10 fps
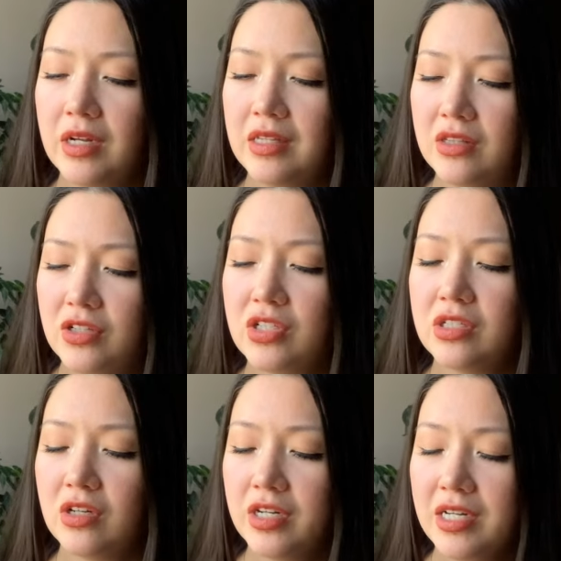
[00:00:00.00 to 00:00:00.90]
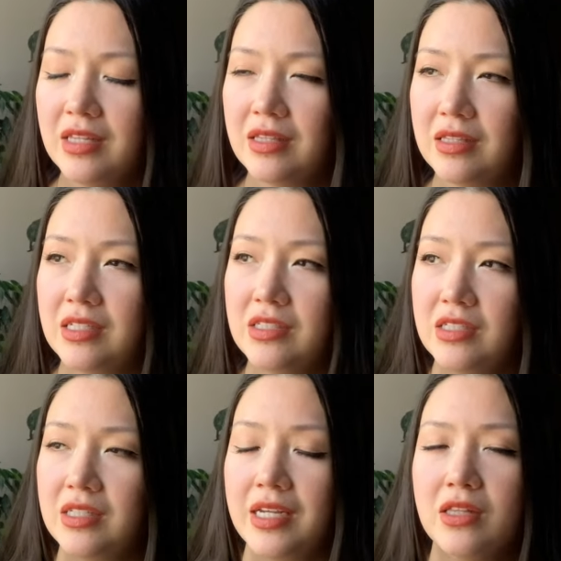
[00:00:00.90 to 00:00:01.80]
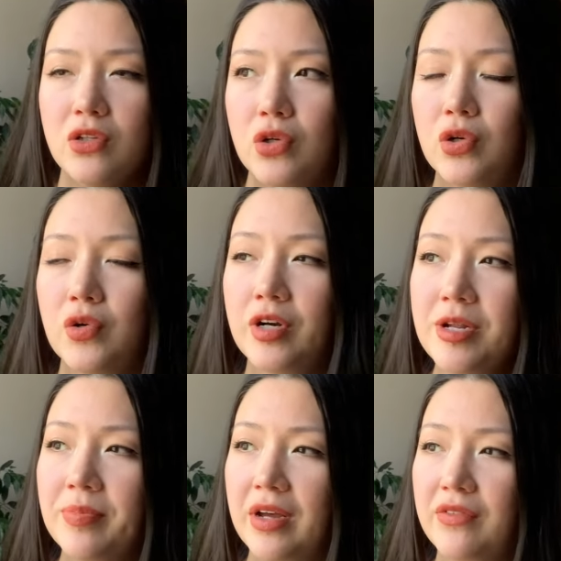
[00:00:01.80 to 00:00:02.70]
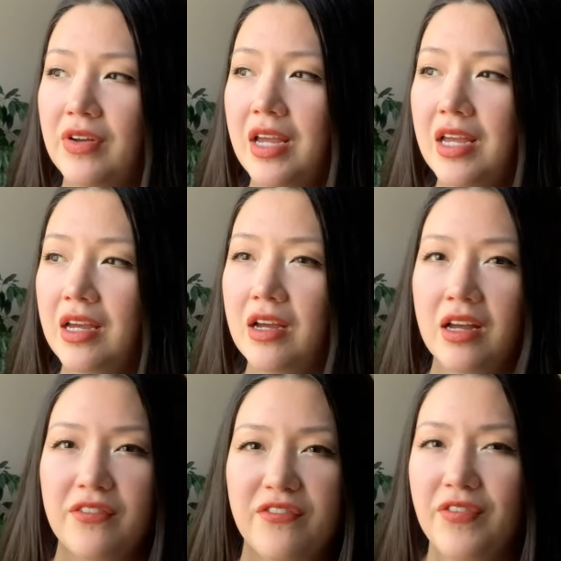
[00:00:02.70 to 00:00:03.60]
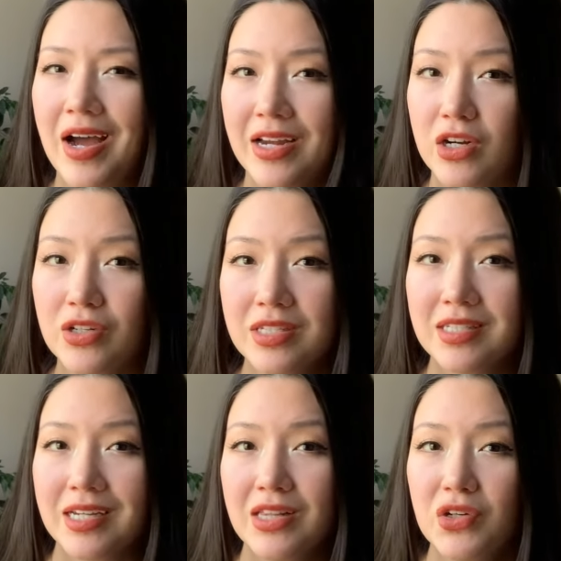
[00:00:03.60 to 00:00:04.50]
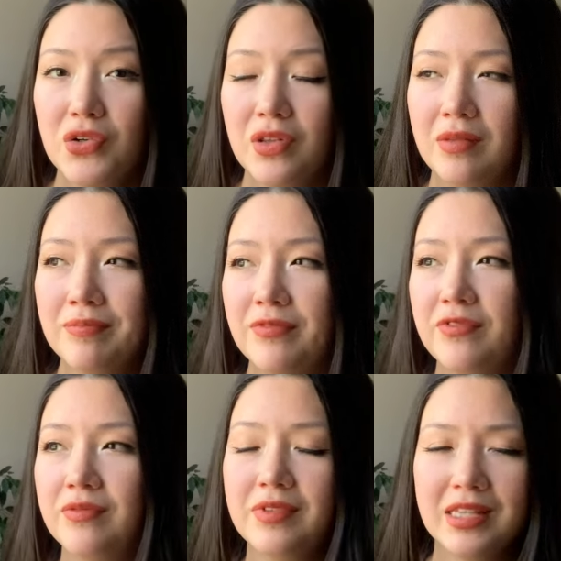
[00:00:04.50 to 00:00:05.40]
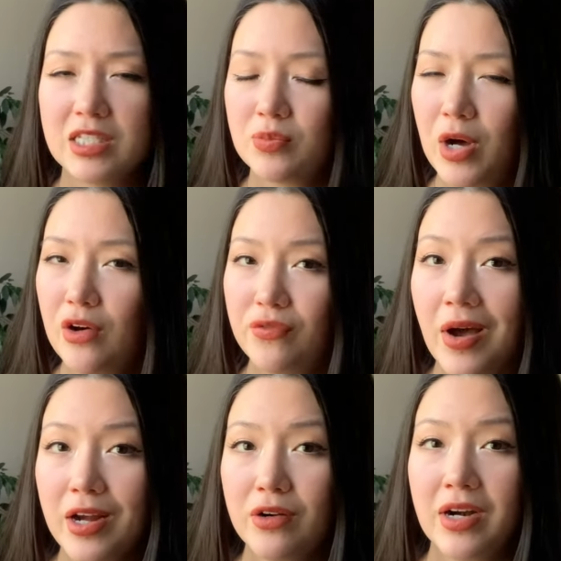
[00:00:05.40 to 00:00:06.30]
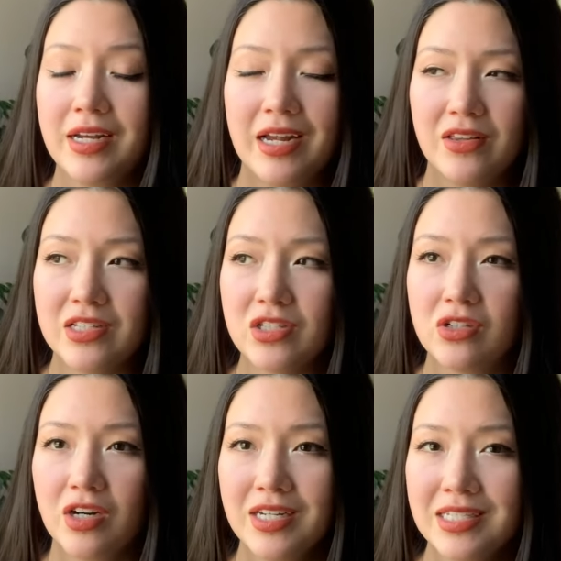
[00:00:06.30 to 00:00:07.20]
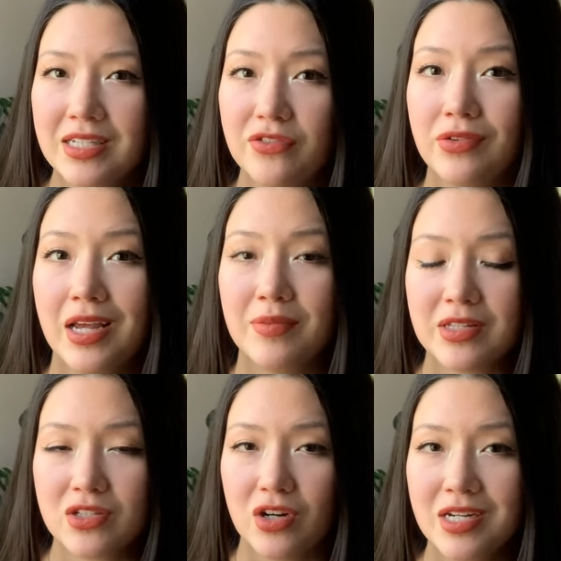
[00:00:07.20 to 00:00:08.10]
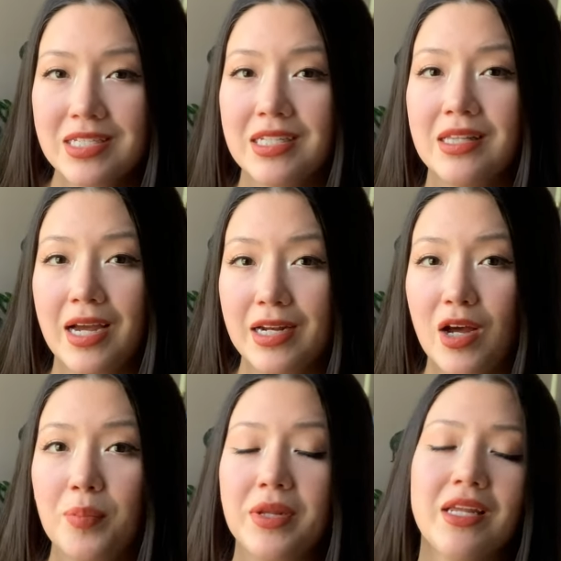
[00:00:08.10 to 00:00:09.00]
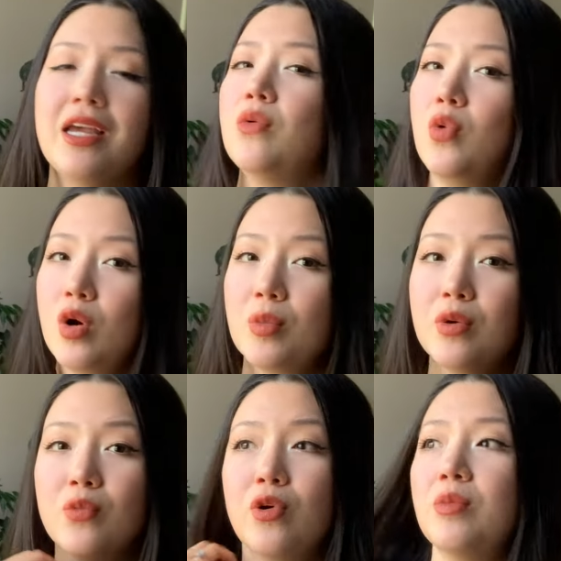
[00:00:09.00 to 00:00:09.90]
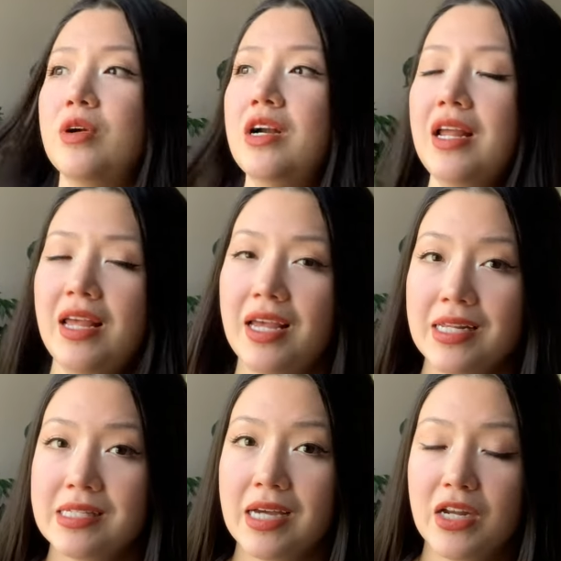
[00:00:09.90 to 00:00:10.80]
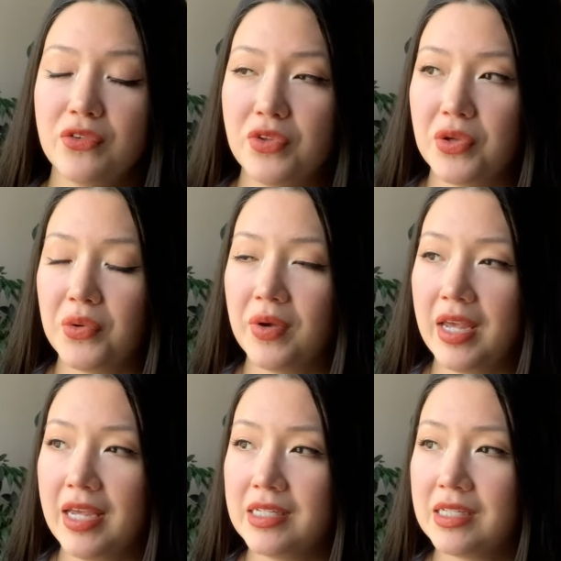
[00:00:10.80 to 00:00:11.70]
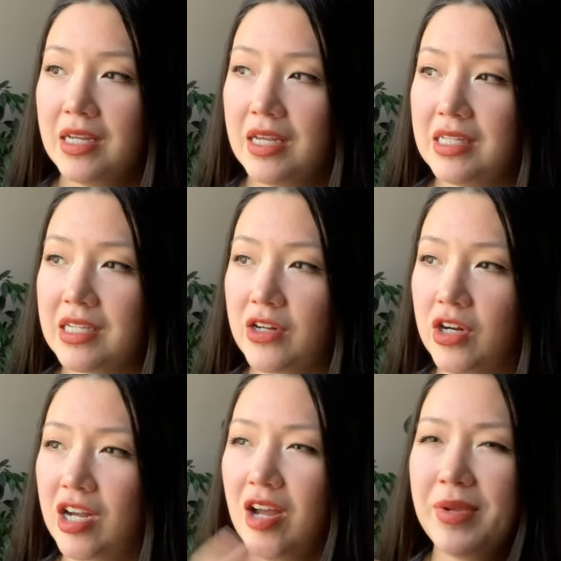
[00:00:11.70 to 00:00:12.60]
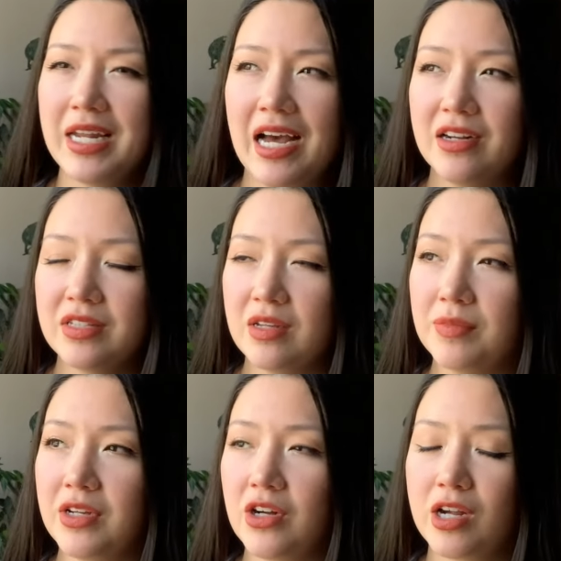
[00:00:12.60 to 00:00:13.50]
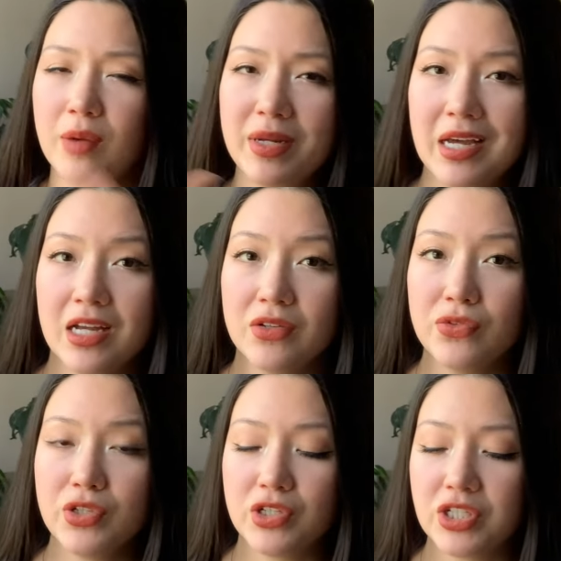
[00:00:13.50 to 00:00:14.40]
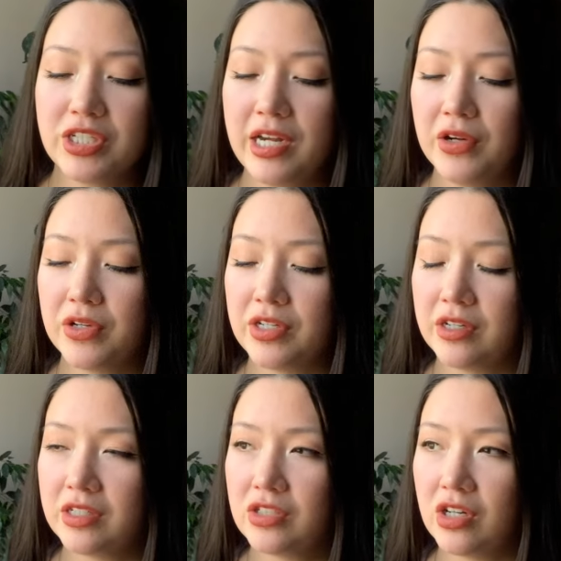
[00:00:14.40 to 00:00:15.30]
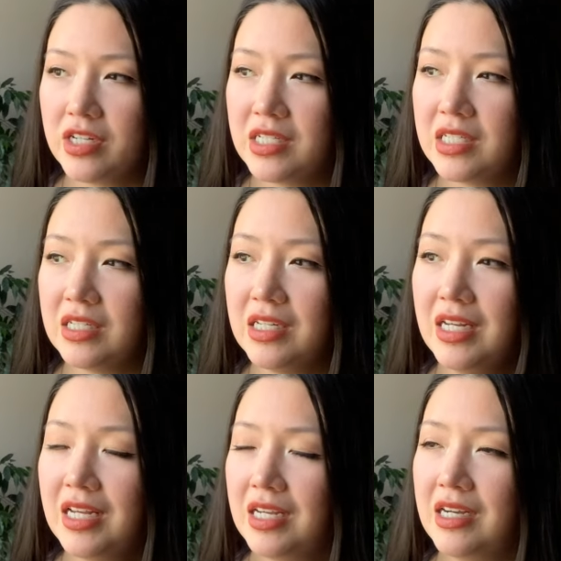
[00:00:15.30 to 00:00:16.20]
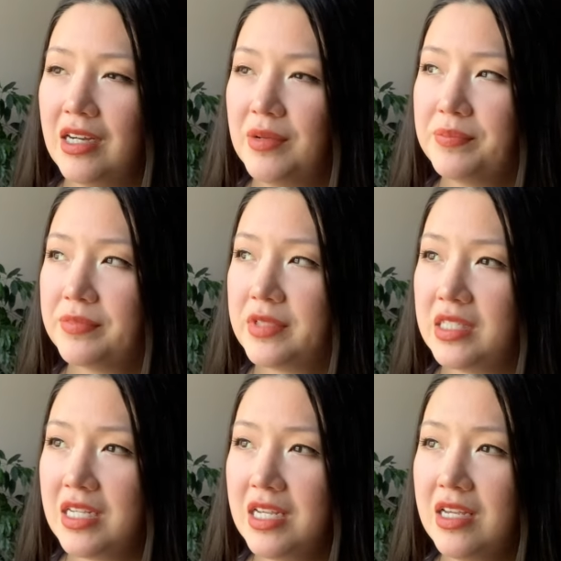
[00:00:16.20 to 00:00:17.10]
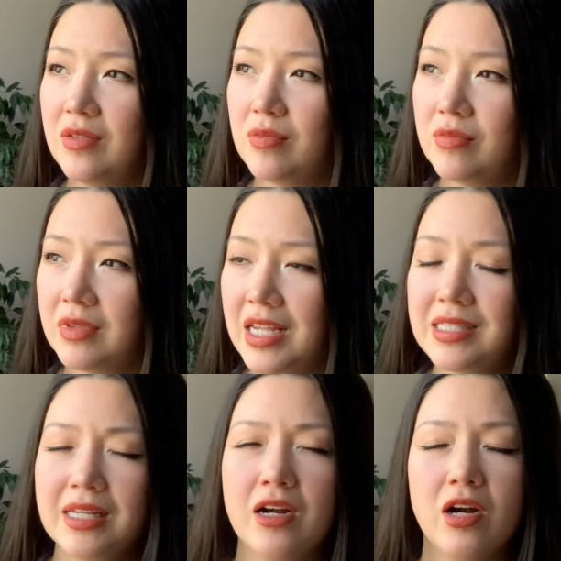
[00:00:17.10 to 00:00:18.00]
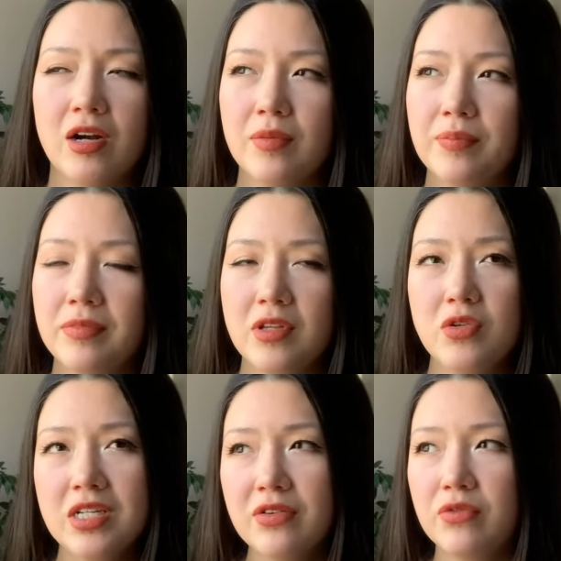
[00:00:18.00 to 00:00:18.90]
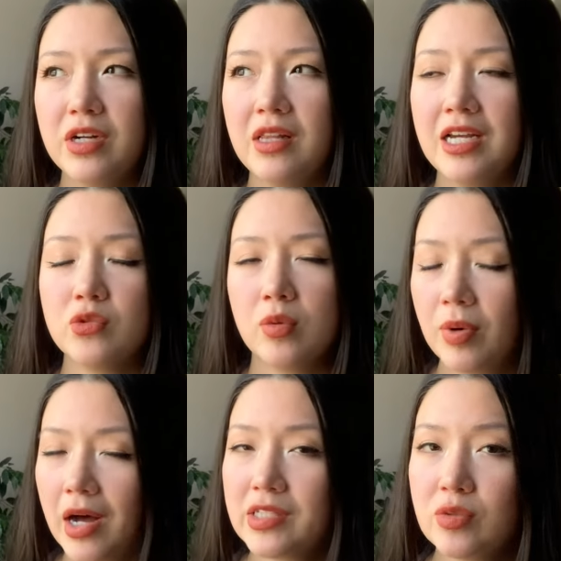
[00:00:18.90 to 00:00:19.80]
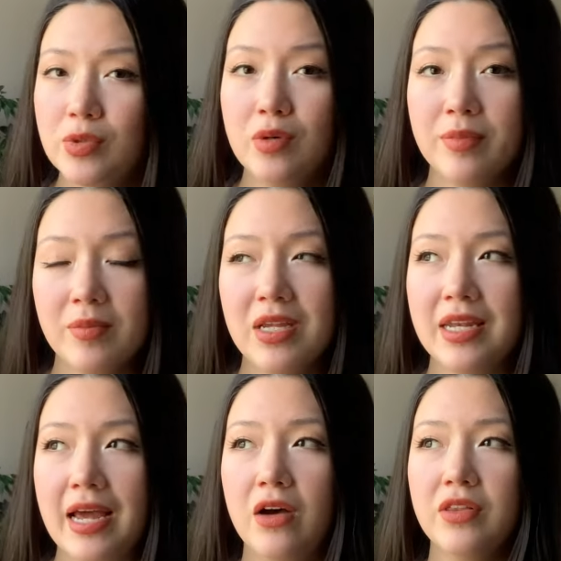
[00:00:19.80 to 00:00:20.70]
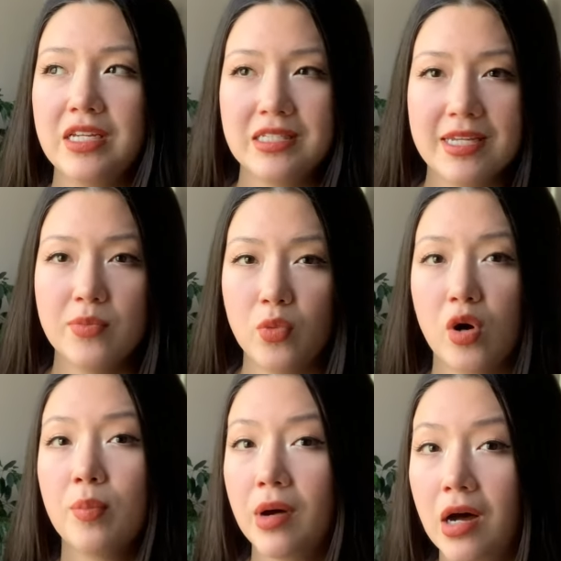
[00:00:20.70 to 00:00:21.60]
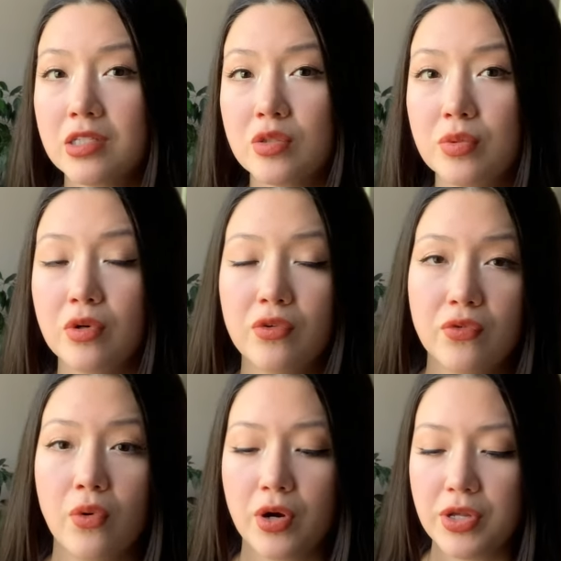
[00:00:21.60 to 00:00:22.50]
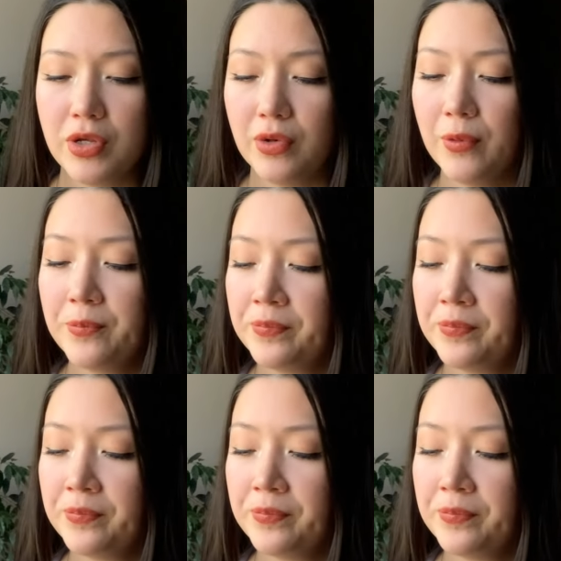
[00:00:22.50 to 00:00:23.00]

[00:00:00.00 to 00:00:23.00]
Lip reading: there's this like little creep of fire, this like little small fire right now that's starting to flame, that's starting to light up and get warmer and warmer inside of you. And it's like you're coming out of something, you're coming out of your shell, or you're starting to see things that are you didn't realize were possible. Maybe now they seem more possible for you,